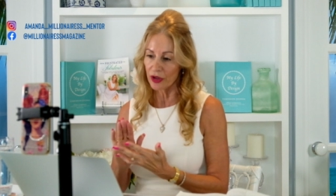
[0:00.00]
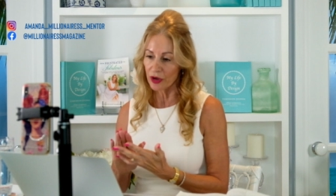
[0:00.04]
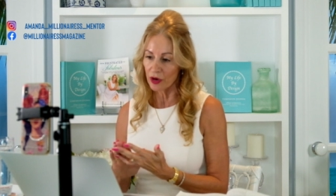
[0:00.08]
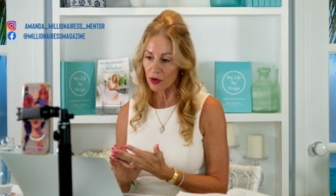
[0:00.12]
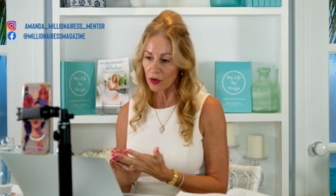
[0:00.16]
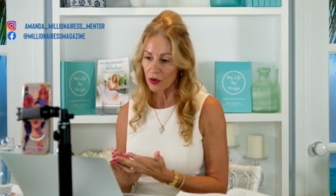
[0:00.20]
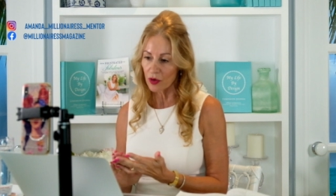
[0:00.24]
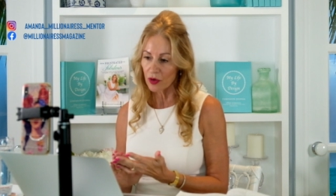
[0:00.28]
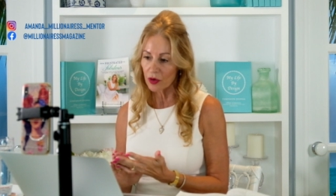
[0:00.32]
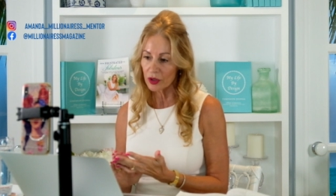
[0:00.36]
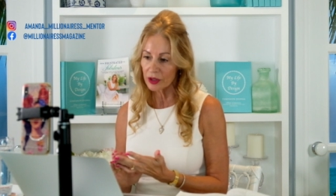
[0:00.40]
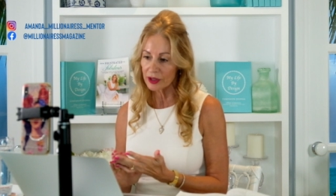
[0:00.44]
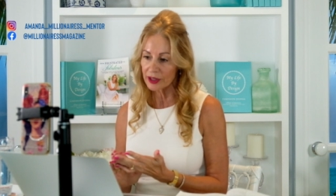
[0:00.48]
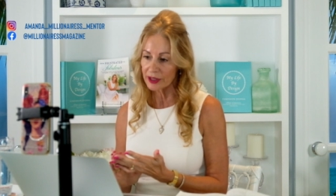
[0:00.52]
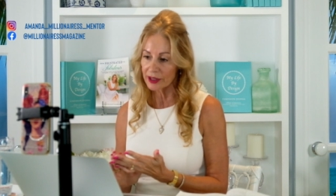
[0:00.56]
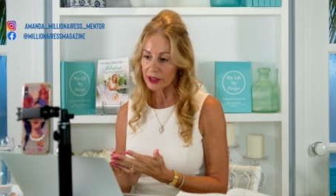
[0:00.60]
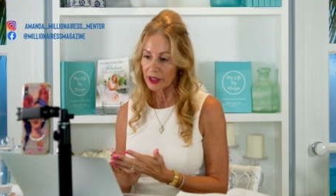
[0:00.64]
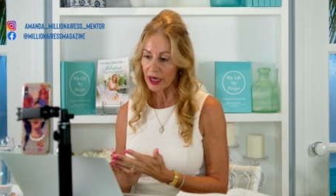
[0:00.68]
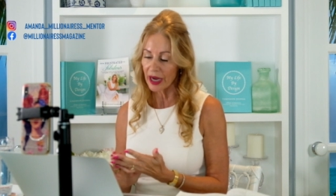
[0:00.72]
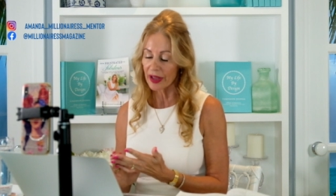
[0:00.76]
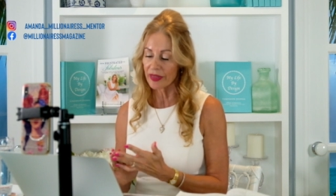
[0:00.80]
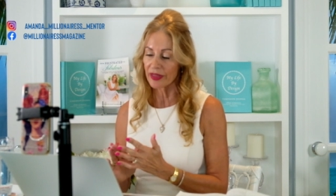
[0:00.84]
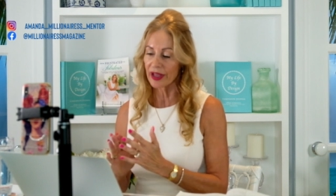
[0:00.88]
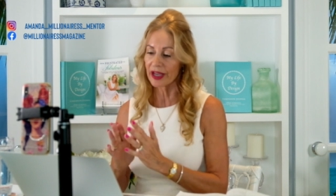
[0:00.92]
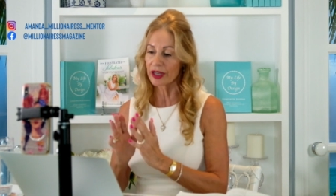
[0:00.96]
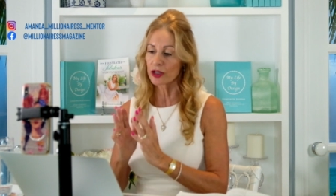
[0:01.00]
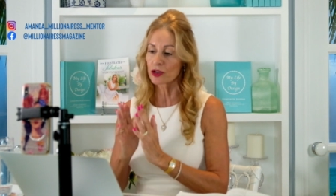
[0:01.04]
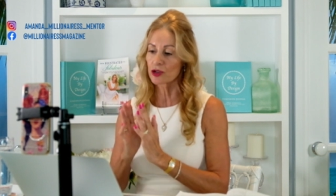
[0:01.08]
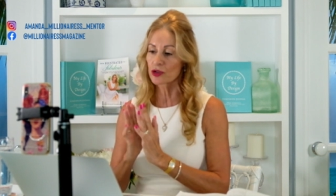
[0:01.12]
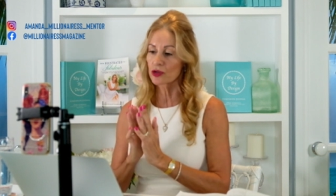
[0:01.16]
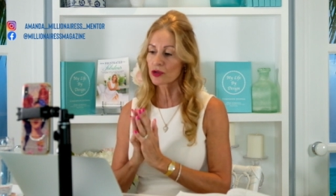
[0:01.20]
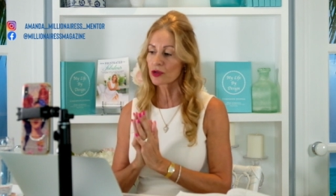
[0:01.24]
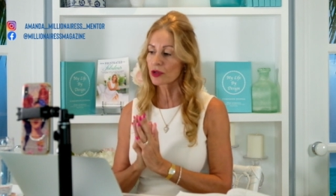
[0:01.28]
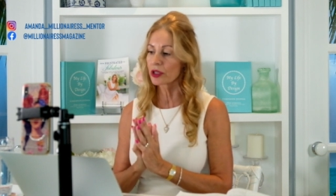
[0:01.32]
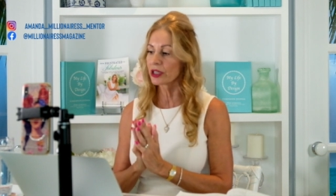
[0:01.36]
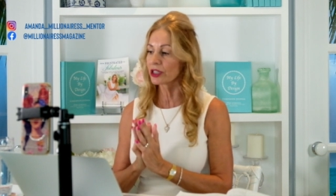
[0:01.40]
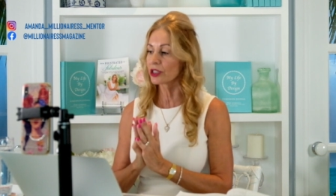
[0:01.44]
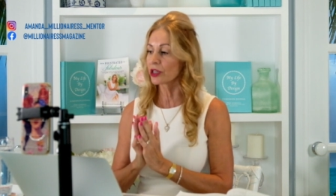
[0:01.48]
yours and they
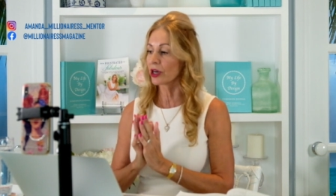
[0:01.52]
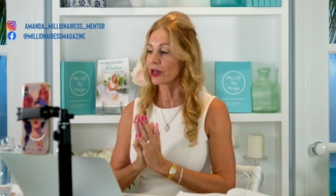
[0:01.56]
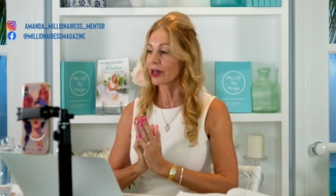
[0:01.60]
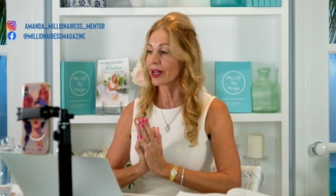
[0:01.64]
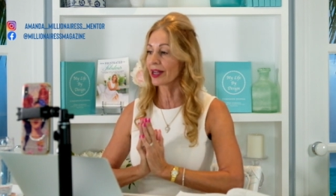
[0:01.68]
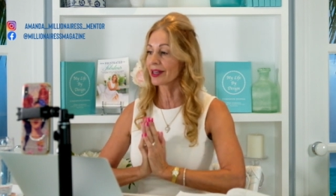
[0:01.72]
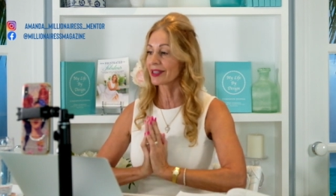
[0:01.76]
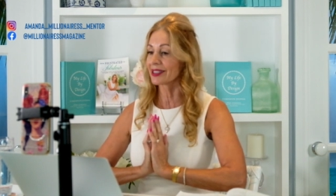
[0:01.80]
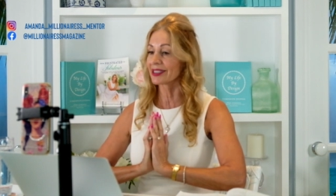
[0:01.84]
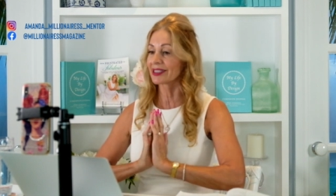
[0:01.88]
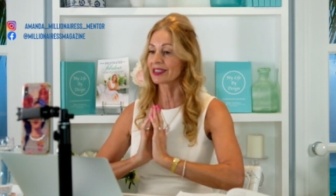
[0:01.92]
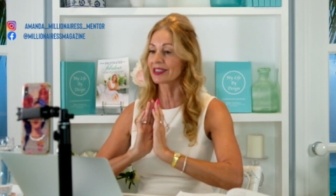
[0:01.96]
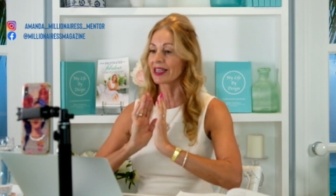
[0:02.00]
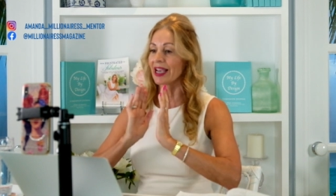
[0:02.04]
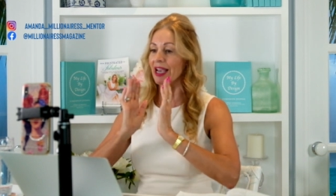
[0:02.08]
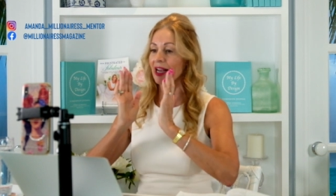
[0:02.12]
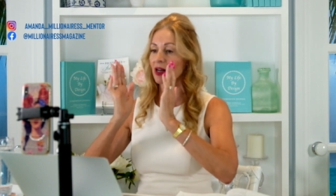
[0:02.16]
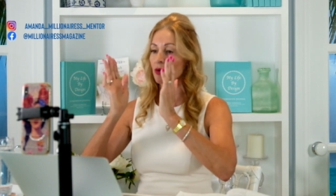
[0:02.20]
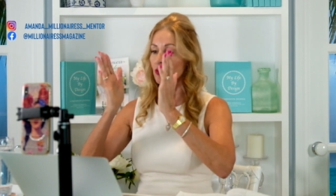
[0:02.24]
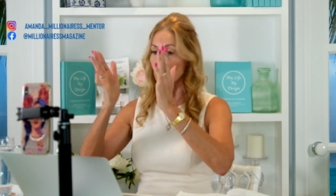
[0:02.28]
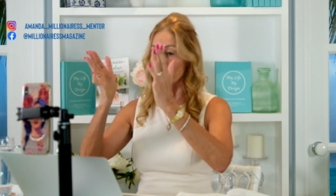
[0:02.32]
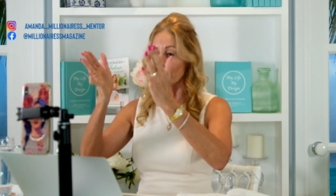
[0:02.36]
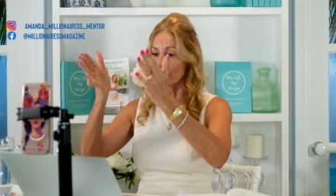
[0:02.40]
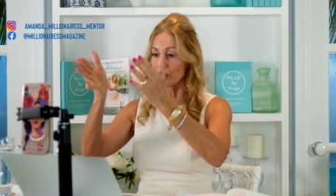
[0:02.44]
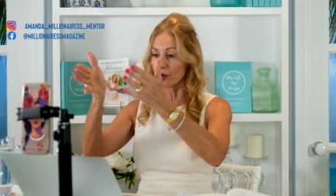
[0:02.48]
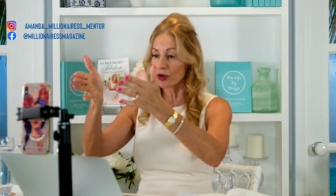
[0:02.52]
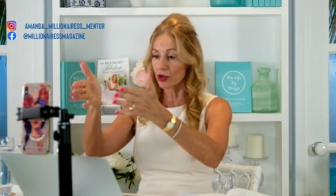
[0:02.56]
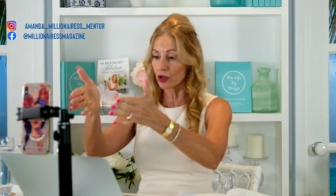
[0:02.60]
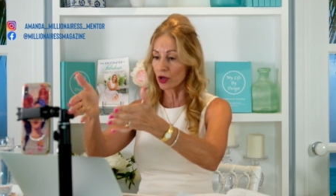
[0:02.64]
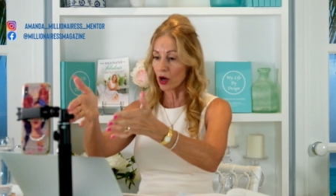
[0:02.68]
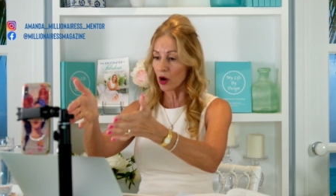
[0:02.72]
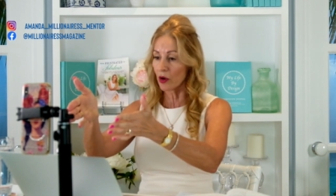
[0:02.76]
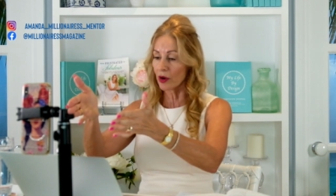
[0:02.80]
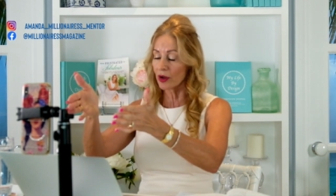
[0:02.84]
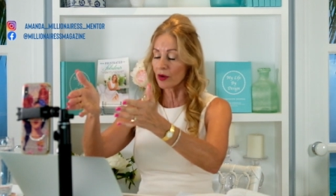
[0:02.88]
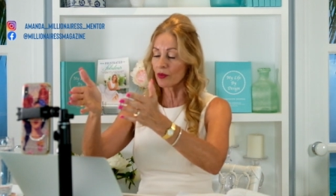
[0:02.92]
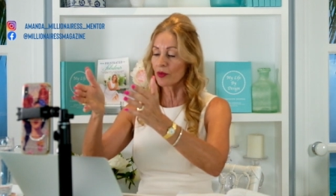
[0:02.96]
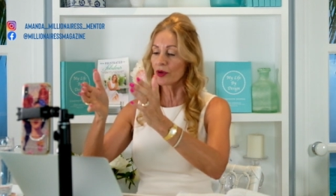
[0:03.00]
truly don't understand where you're
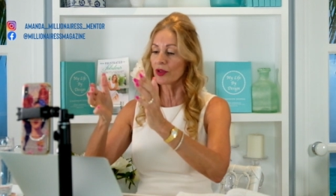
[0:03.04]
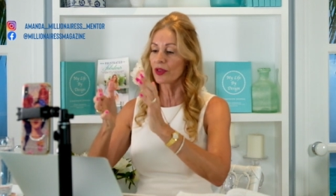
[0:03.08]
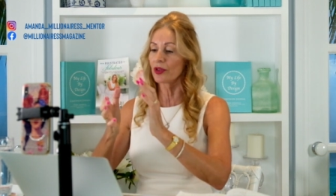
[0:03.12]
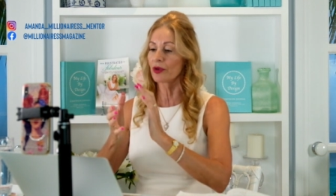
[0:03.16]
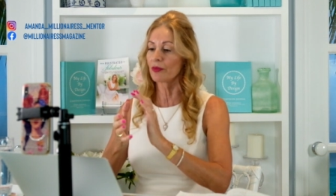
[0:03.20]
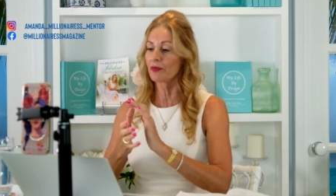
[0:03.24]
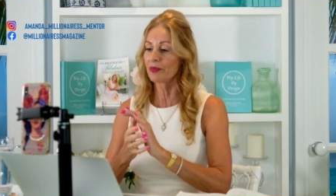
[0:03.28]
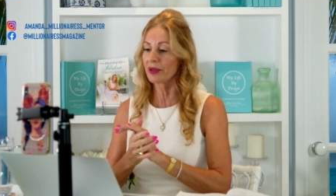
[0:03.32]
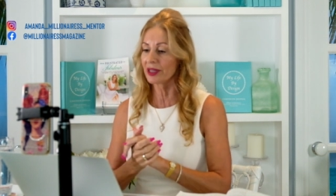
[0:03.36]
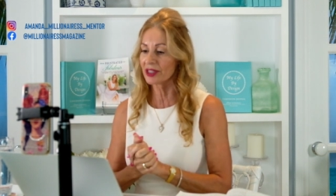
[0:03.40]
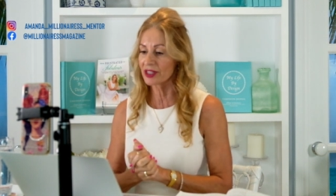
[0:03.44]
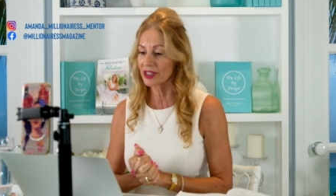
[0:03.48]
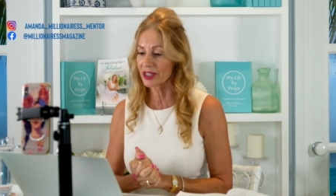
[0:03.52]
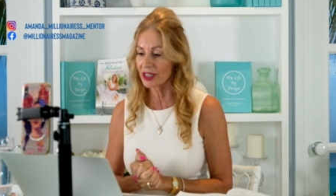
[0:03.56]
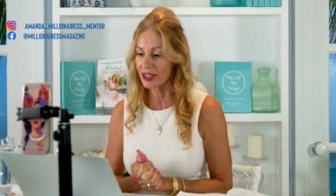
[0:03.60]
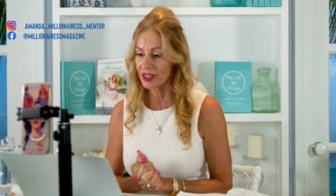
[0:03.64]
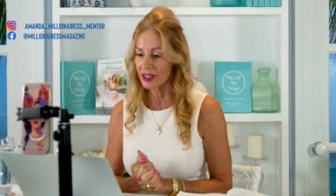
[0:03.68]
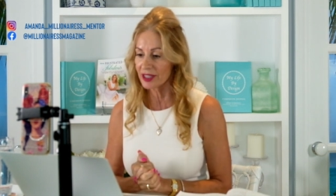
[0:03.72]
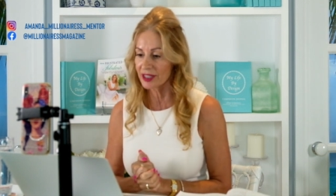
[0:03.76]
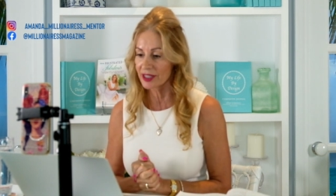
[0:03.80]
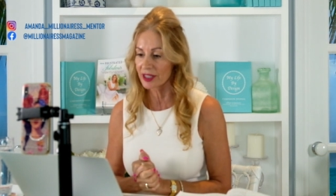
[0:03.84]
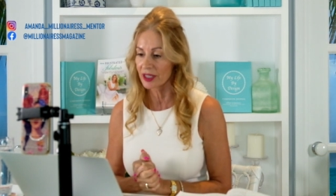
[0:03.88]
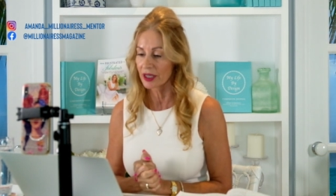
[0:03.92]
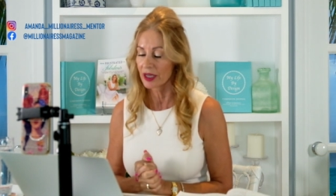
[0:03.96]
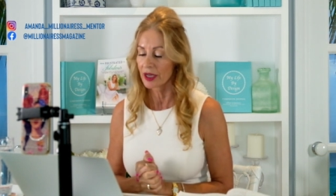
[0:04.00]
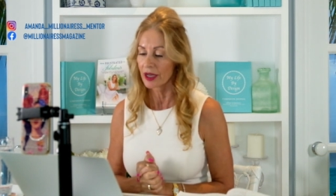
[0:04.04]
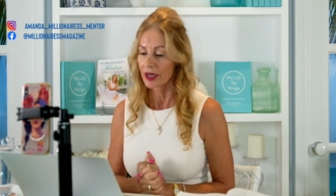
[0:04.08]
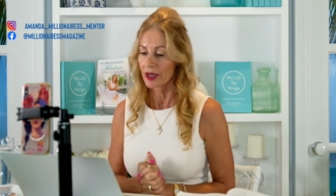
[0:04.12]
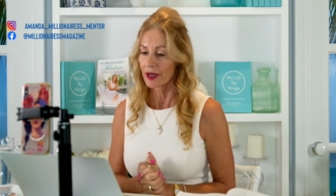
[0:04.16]
going with your business,